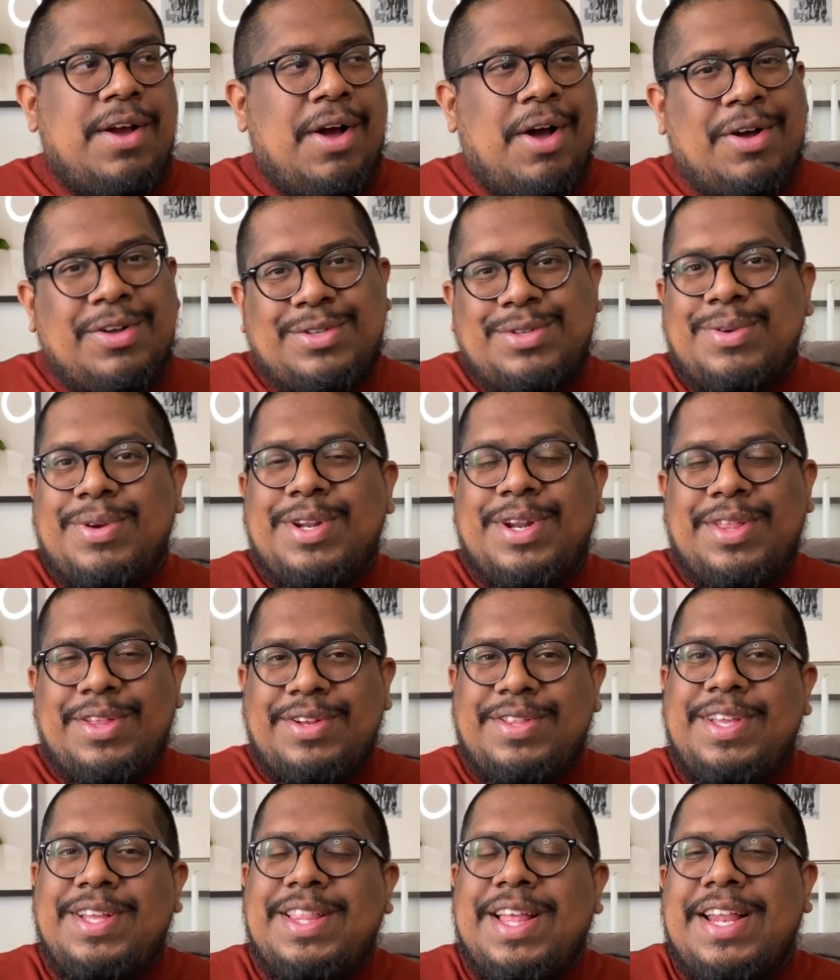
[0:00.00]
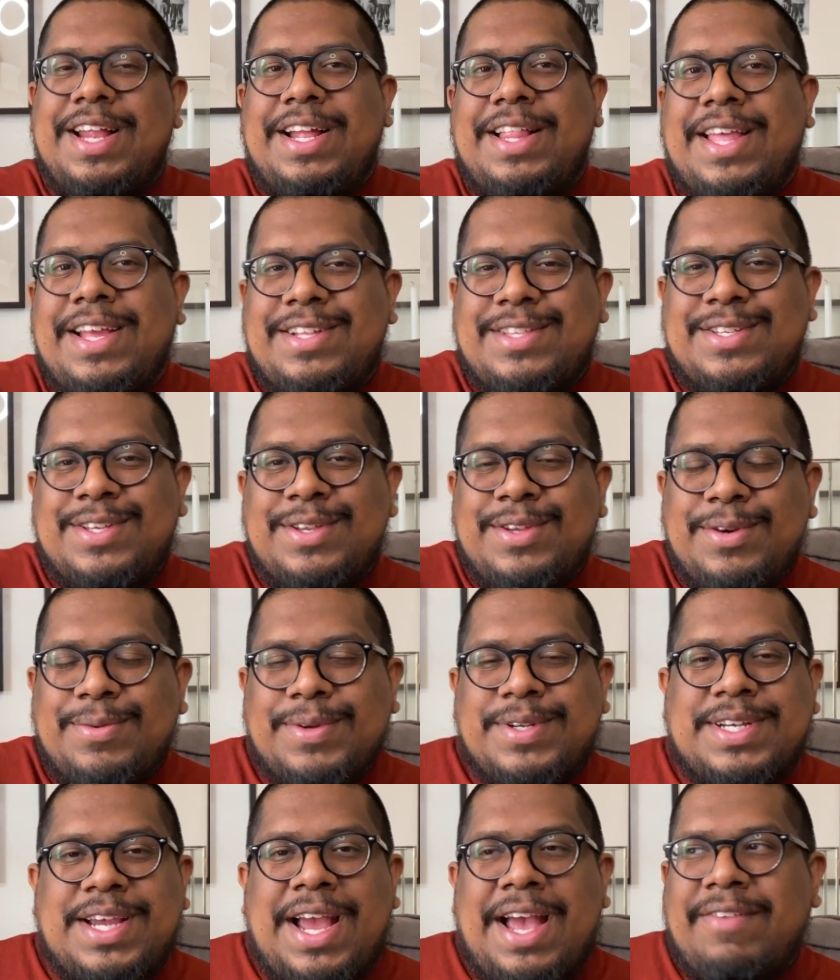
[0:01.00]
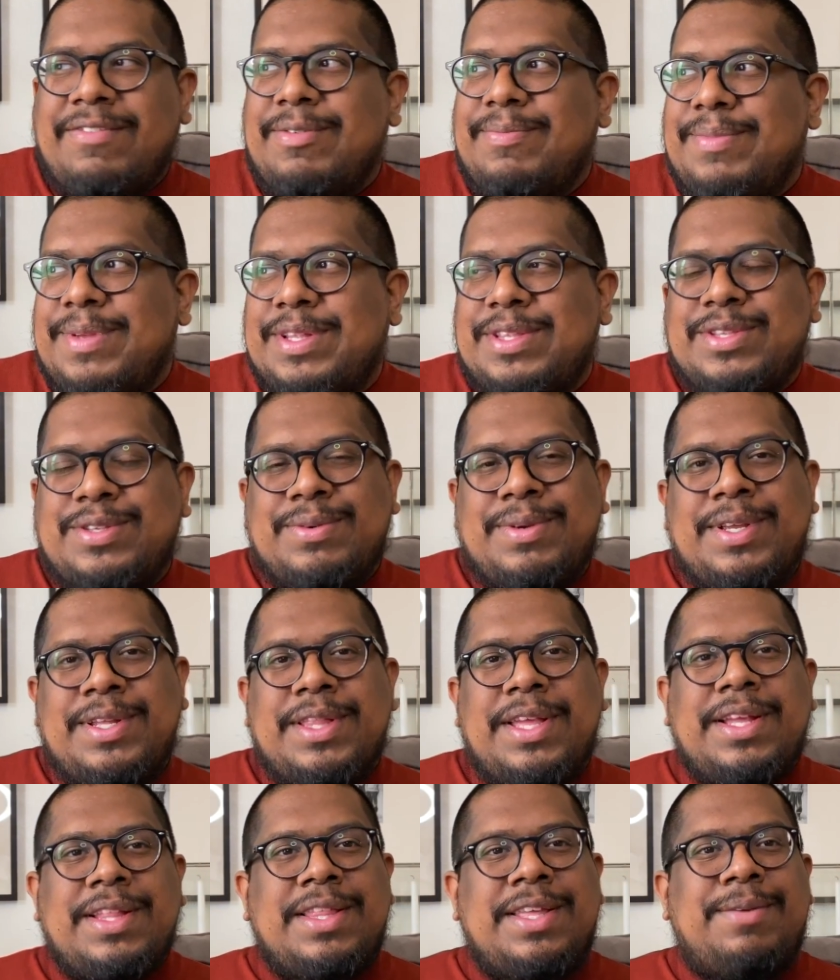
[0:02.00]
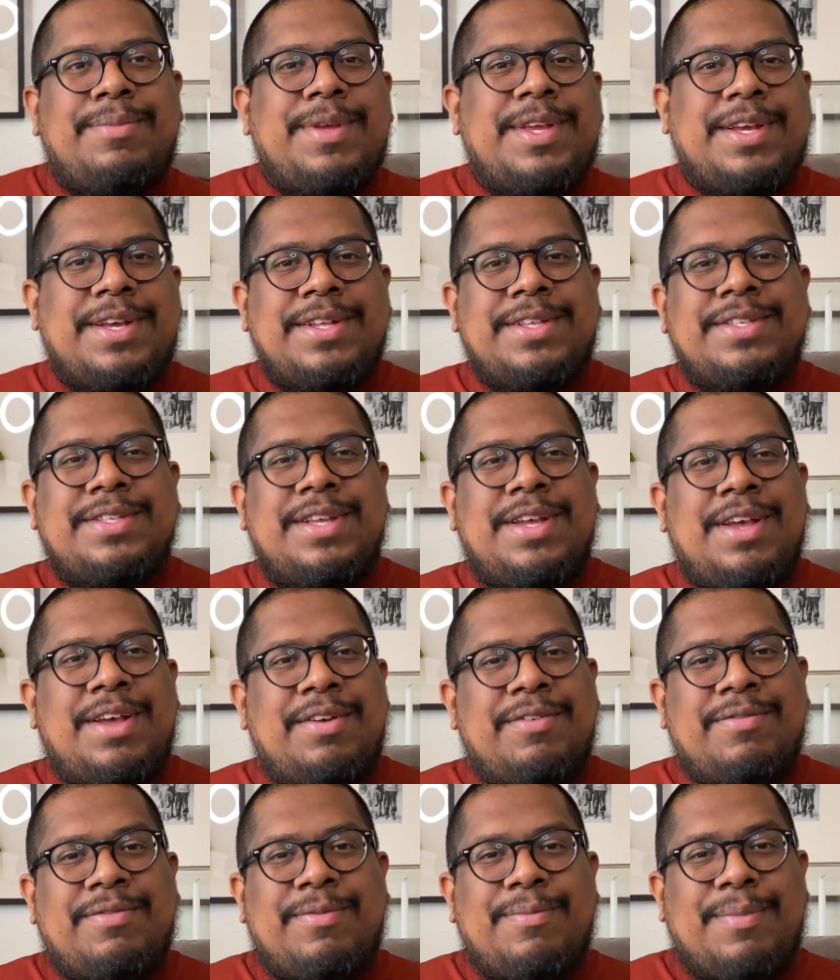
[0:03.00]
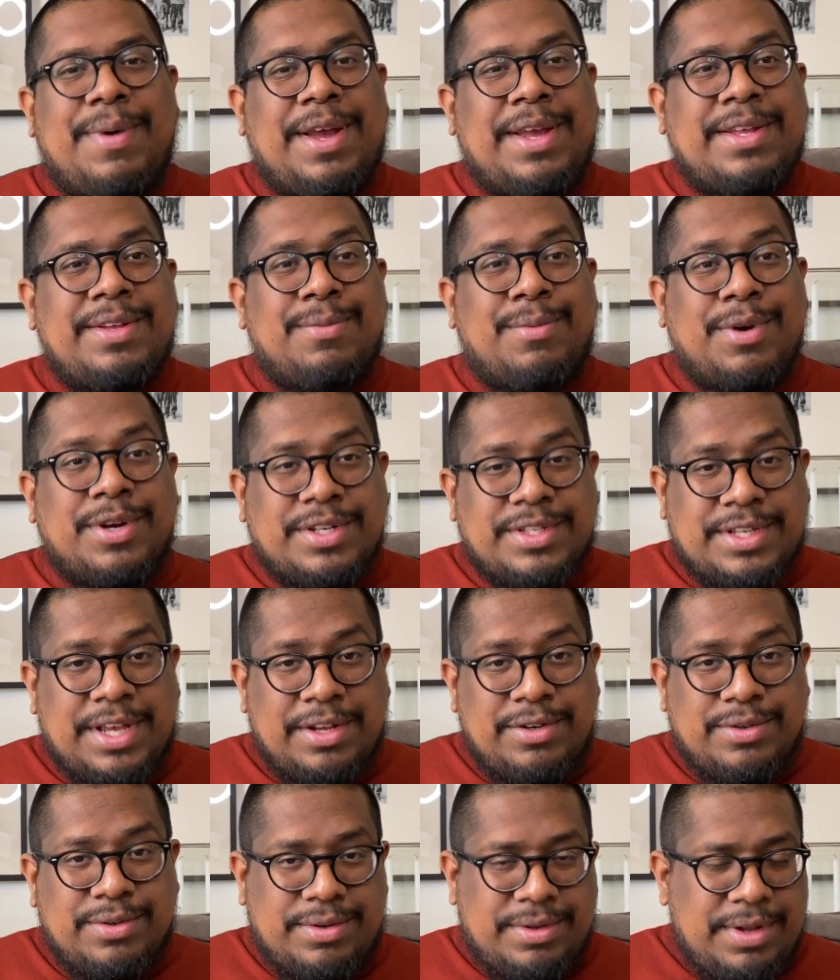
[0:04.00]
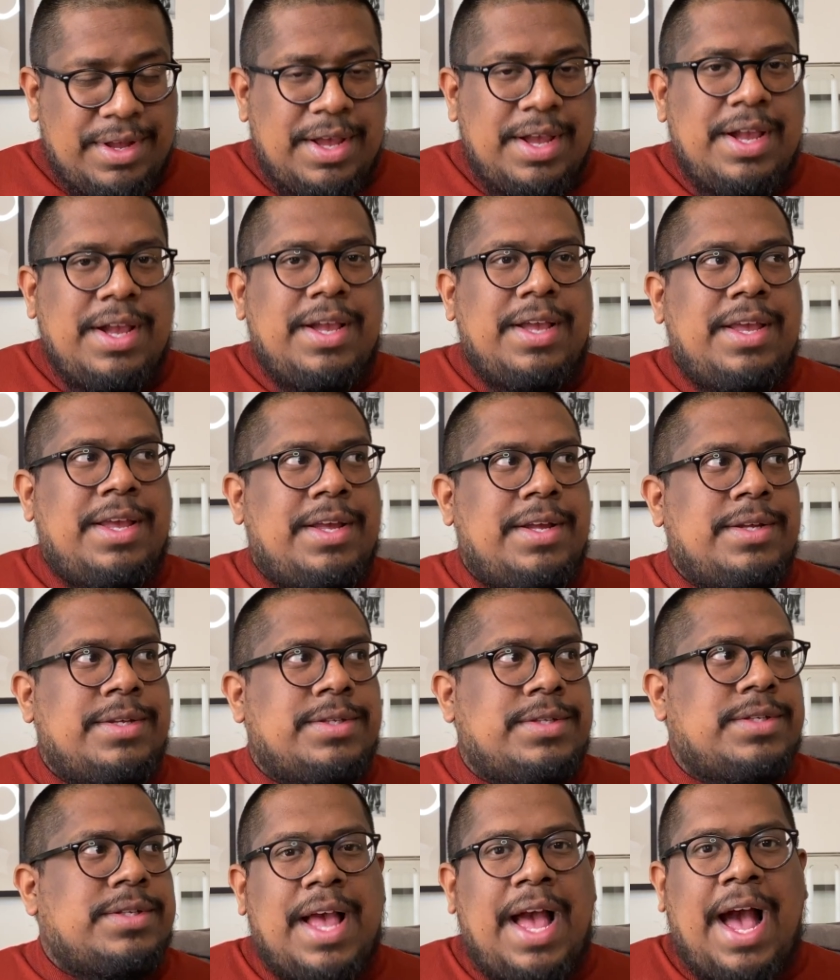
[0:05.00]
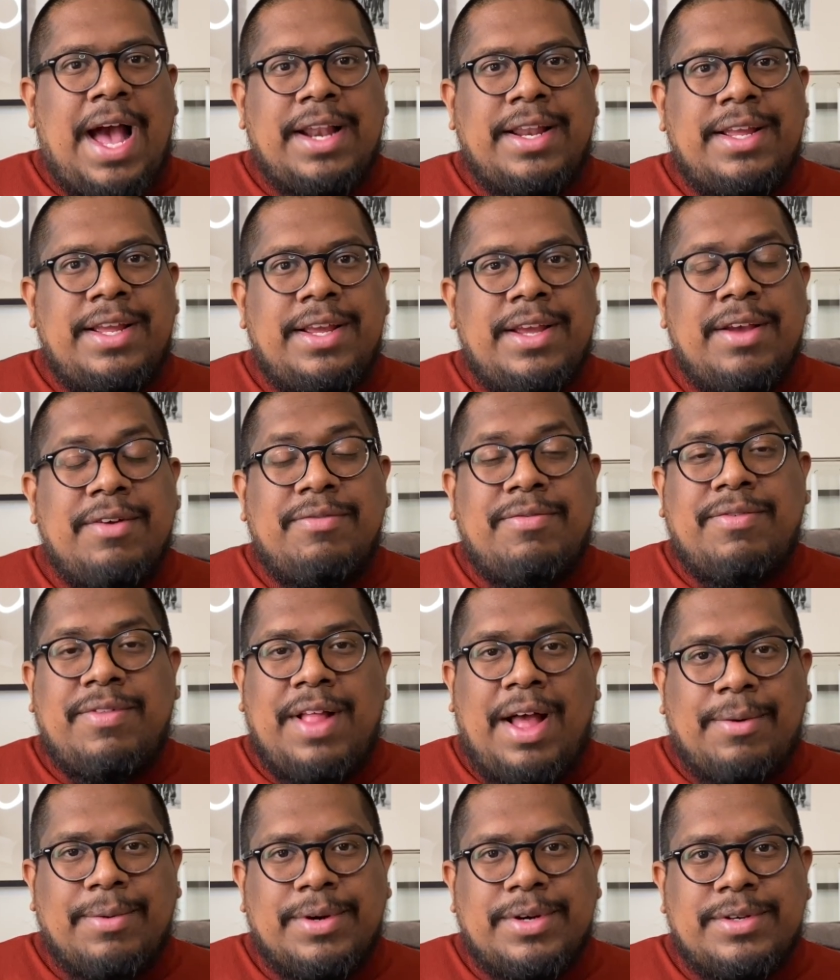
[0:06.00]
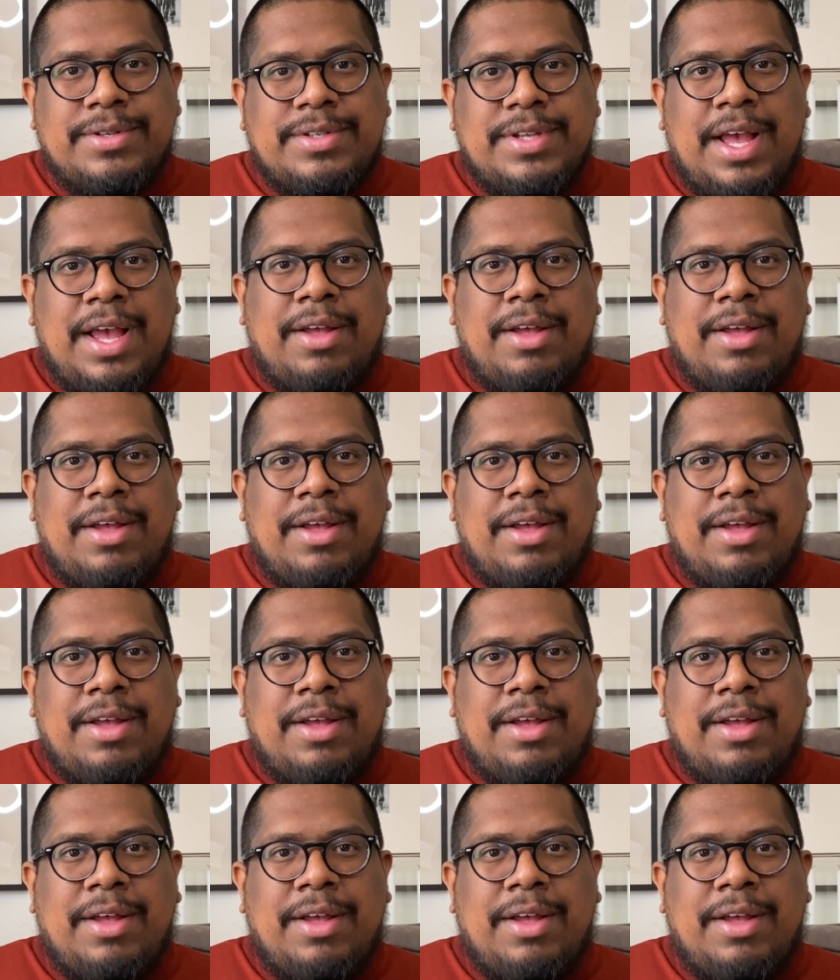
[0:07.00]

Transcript: Also, another thing that I like to do, which I haven't been doing lately because of my work schedule, is adding flowers.